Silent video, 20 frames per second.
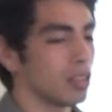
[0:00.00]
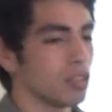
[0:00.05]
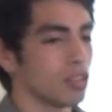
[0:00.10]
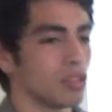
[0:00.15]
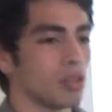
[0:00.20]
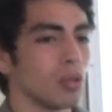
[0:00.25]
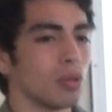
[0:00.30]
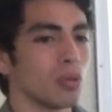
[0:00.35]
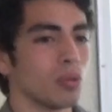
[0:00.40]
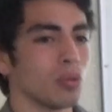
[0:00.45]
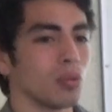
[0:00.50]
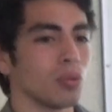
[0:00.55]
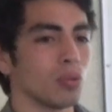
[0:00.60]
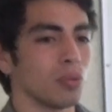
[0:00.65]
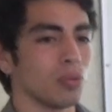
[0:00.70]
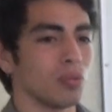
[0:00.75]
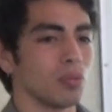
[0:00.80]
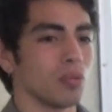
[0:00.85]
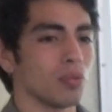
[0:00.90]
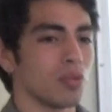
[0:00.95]
So
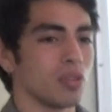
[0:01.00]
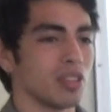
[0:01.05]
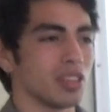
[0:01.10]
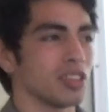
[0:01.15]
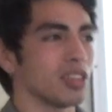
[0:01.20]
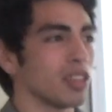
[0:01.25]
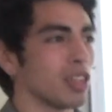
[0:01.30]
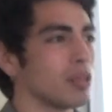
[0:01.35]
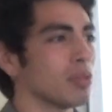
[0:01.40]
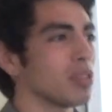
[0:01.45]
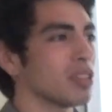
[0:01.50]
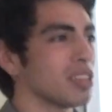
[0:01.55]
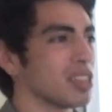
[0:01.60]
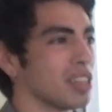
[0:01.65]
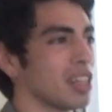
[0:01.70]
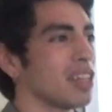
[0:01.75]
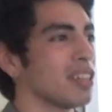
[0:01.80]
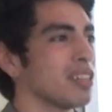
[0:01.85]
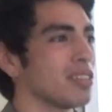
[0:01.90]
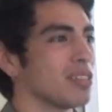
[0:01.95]
the scenario
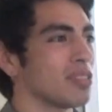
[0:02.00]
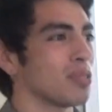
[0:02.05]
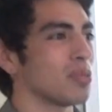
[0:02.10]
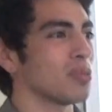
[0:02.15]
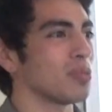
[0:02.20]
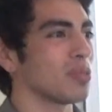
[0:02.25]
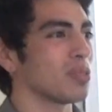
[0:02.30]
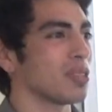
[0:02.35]
decided to